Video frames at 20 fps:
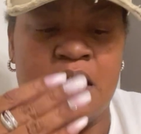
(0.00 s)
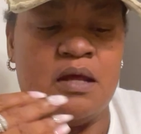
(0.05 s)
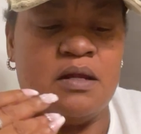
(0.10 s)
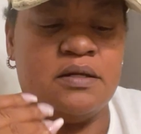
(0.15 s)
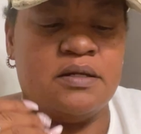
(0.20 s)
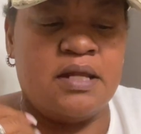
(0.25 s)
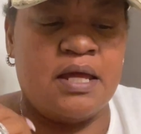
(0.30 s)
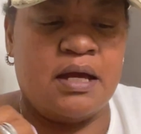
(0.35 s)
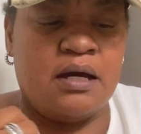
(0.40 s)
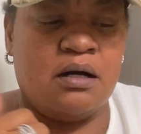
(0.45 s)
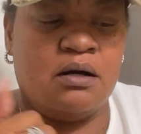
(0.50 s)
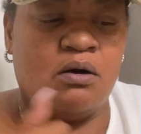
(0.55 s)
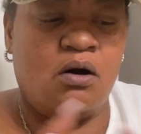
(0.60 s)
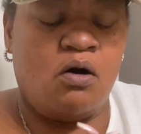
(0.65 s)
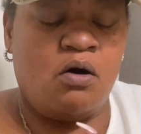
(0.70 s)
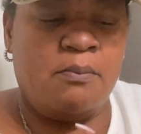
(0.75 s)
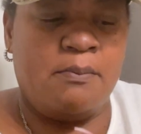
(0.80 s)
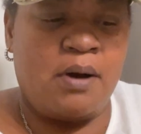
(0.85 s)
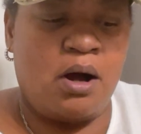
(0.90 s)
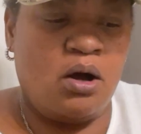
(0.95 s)
Now
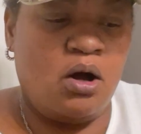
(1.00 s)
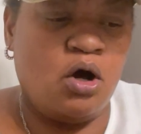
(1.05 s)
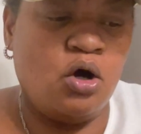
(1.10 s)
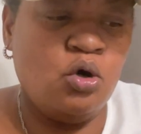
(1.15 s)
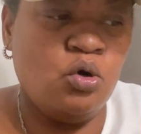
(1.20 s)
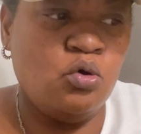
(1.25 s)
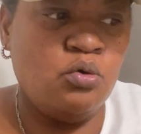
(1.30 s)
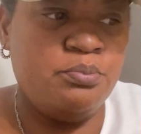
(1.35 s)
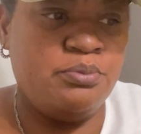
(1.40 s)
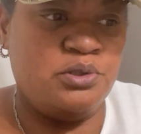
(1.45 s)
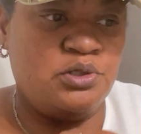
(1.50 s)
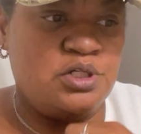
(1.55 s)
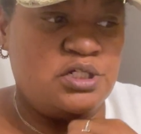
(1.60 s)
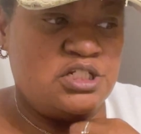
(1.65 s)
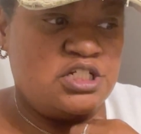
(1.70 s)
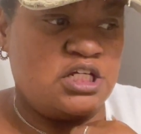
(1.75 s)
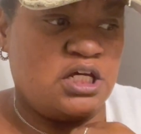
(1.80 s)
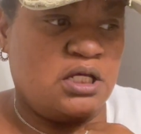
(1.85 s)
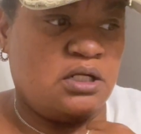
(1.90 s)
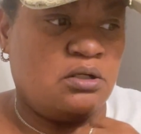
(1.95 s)
on my old beauty
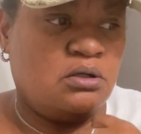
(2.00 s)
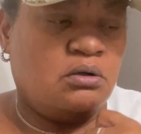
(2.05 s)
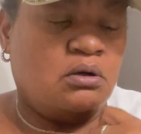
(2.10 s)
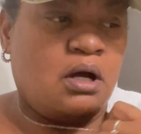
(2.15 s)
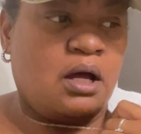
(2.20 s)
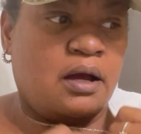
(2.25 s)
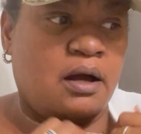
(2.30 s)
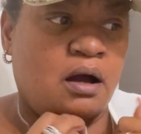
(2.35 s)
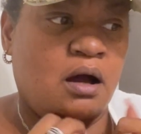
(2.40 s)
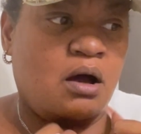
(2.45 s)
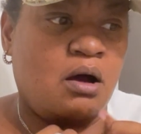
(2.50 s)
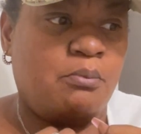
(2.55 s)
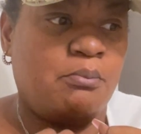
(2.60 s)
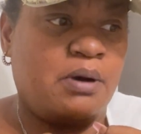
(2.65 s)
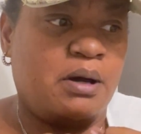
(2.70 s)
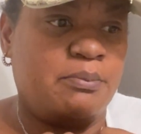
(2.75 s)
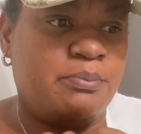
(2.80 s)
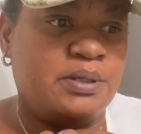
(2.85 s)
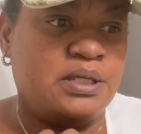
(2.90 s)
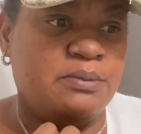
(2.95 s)
channel, I call
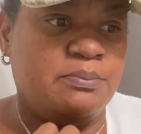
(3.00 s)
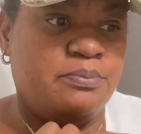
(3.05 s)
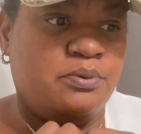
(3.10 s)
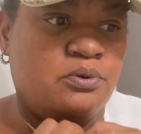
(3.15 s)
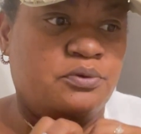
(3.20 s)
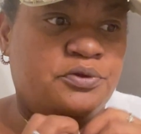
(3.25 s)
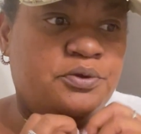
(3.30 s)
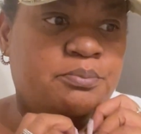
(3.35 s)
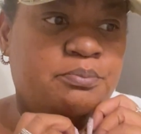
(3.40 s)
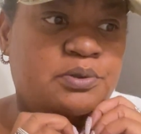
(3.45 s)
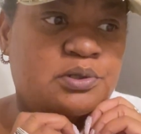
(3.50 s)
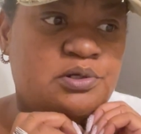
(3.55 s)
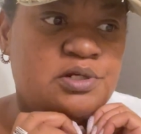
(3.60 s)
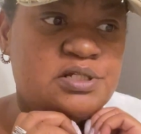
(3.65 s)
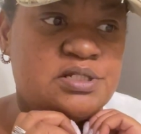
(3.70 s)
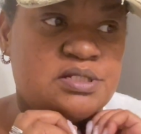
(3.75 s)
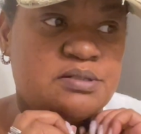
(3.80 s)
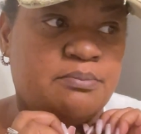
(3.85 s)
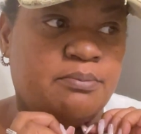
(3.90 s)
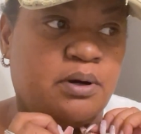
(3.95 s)
my people the
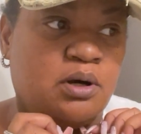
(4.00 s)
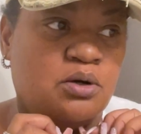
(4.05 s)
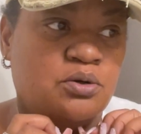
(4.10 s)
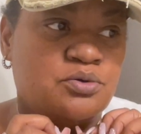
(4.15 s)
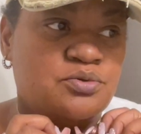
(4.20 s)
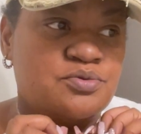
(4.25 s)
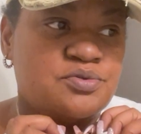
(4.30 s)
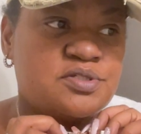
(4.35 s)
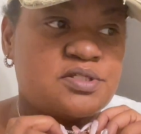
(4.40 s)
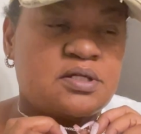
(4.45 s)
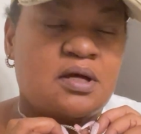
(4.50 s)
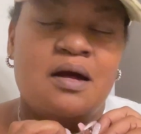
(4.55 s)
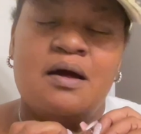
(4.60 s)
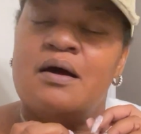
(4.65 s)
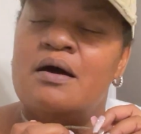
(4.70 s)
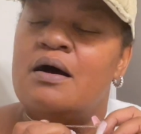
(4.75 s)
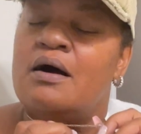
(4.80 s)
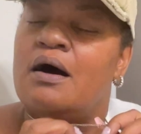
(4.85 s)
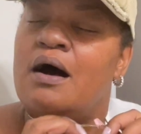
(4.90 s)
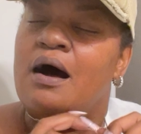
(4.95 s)
Beauties and Bows.
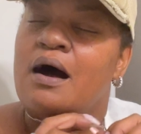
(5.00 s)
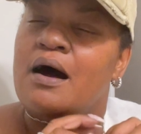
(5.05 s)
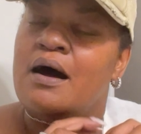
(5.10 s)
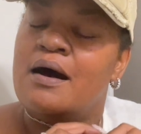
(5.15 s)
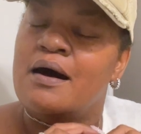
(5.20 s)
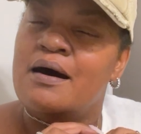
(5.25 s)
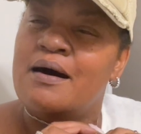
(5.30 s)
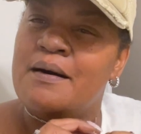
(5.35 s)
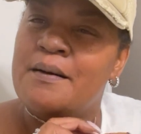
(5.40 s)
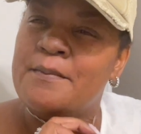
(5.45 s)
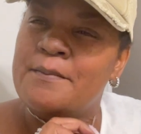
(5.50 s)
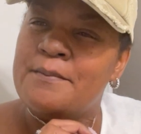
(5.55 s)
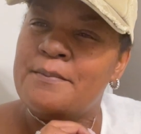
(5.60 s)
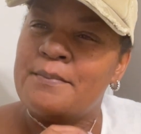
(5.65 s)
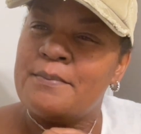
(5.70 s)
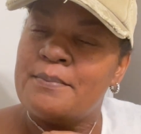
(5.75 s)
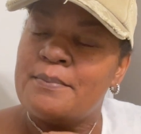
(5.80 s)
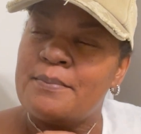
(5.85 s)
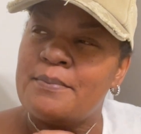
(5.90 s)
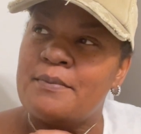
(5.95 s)
I
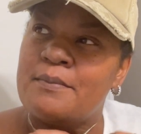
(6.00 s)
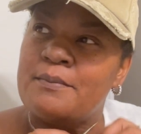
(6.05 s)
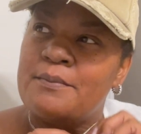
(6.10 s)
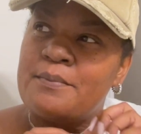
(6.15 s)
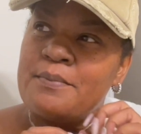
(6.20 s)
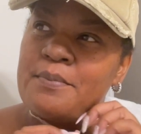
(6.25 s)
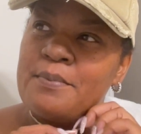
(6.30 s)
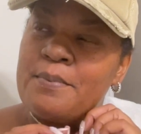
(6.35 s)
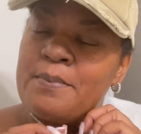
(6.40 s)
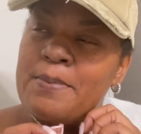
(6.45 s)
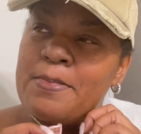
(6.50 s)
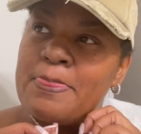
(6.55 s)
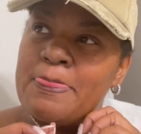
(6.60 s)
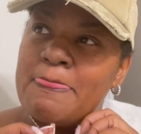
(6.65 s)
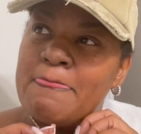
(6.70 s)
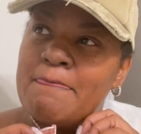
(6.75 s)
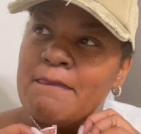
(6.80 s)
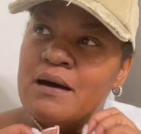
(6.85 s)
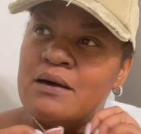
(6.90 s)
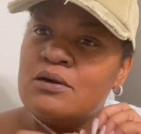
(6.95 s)

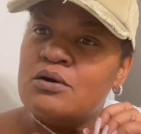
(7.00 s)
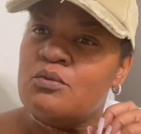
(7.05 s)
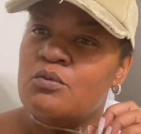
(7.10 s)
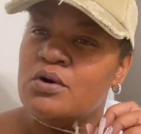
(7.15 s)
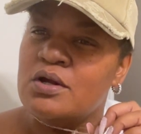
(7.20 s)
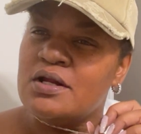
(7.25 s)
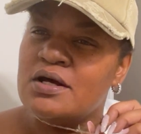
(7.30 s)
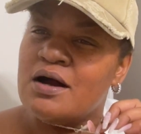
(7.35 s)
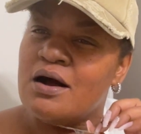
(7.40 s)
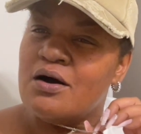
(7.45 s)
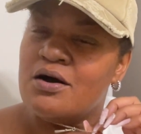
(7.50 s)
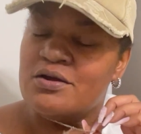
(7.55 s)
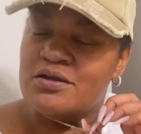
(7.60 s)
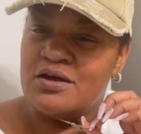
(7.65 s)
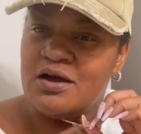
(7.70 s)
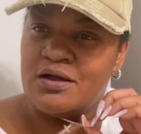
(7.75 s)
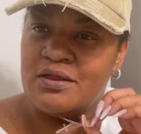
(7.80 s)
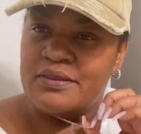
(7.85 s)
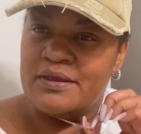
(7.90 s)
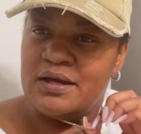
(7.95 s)
don't want to call
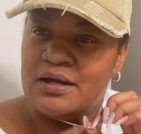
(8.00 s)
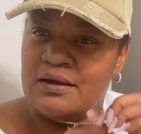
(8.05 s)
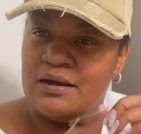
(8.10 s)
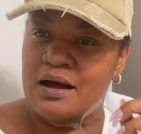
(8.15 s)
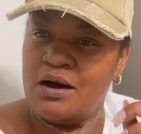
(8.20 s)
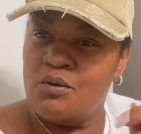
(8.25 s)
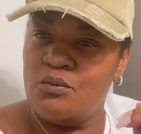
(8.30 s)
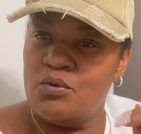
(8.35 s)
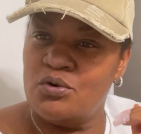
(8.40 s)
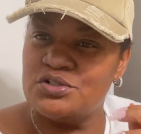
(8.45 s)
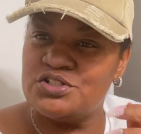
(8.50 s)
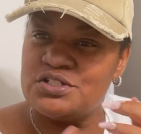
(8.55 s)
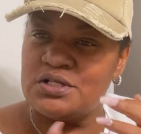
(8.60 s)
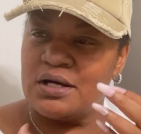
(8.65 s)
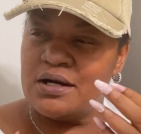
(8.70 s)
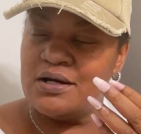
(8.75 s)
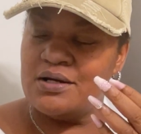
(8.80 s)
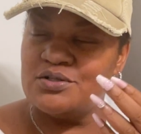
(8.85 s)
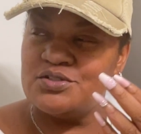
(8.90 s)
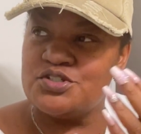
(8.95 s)
y'all that. I want
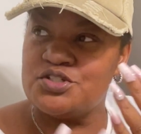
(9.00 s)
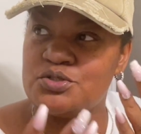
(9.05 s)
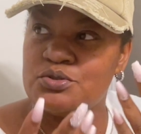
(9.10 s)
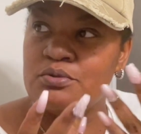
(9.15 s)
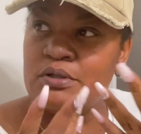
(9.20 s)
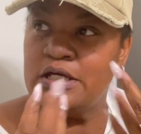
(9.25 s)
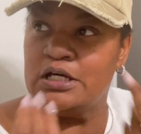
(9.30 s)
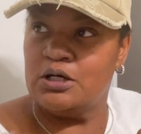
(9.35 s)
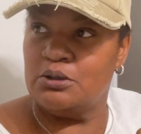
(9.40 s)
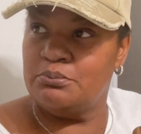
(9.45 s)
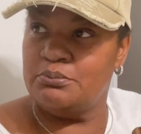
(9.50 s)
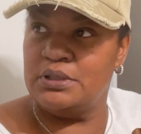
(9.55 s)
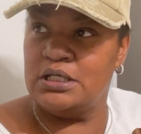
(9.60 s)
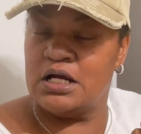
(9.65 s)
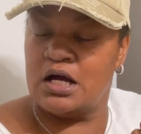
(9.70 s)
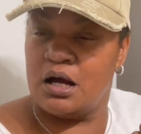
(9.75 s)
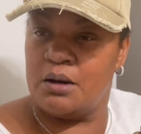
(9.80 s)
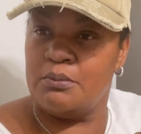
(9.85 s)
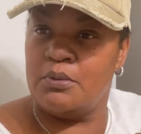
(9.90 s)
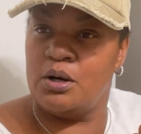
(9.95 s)
y'all to help me
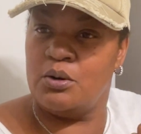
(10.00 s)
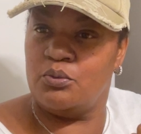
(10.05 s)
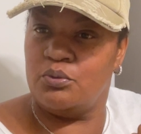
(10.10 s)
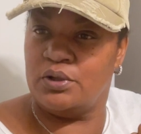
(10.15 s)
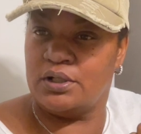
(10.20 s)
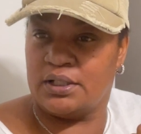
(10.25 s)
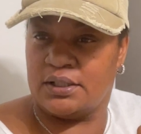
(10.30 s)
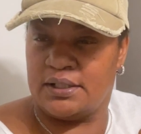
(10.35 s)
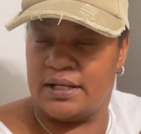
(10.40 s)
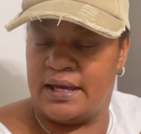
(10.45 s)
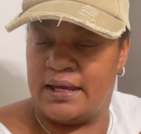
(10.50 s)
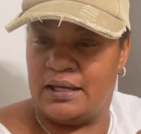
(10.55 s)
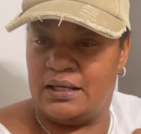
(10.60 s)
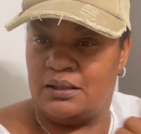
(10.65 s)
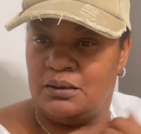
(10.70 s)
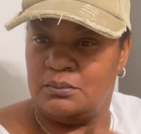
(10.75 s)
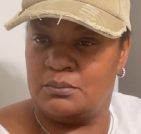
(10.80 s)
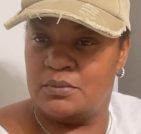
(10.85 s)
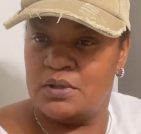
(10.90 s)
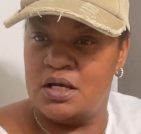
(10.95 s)
come up with a
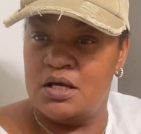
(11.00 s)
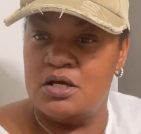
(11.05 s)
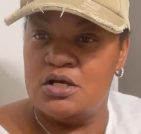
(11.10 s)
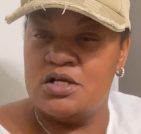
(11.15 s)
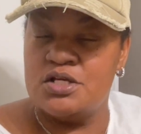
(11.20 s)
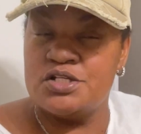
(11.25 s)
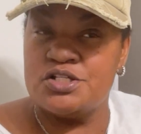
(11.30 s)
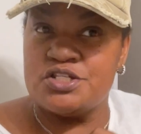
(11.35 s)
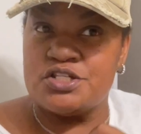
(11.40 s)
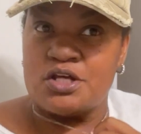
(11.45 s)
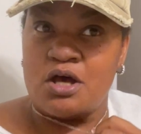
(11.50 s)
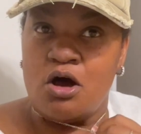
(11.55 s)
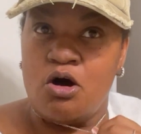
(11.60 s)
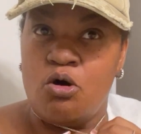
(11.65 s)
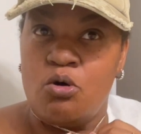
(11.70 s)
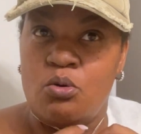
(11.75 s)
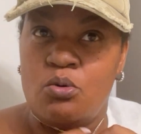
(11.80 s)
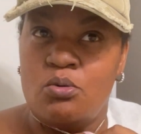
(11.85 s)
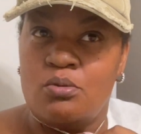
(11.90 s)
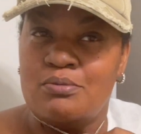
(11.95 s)
name.
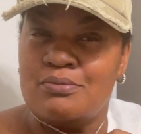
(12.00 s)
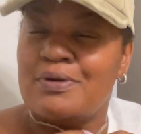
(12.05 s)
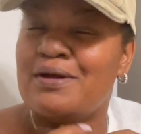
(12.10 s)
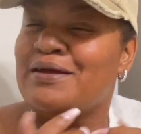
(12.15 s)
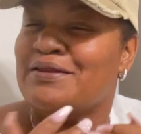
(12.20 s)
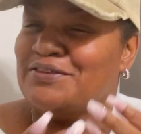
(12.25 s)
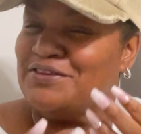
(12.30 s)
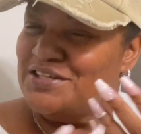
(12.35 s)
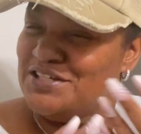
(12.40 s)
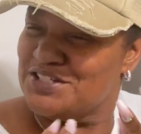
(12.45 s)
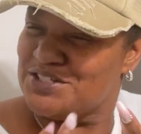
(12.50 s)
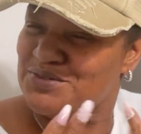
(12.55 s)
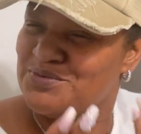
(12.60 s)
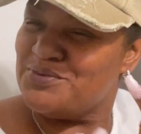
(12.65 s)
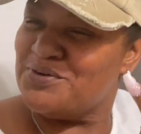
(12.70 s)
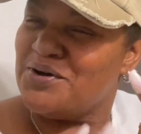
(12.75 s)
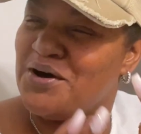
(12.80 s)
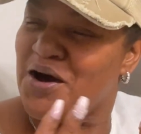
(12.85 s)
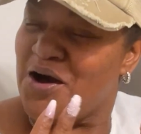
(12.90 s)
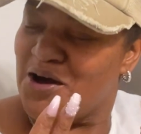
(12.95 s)
So, and this
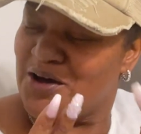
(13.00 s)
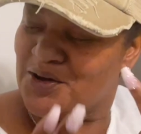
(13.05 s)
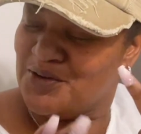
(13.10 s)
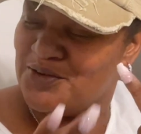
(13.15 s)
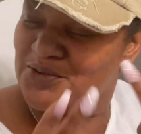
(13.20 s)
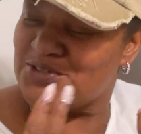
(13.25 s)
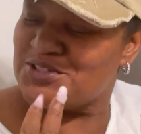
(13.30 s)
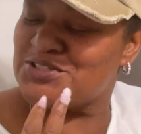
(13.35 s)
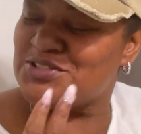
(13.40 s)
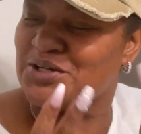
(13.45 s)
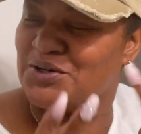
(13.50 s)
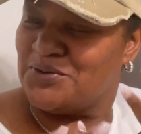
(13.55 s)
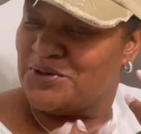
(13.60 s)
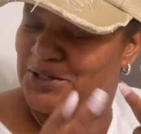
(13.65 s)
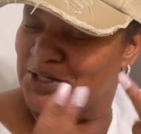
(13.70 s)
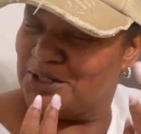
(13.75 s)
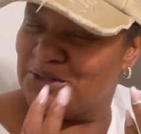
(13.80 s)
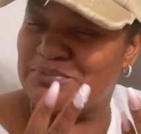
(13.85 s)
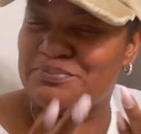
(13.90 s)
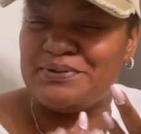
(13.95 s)
will also help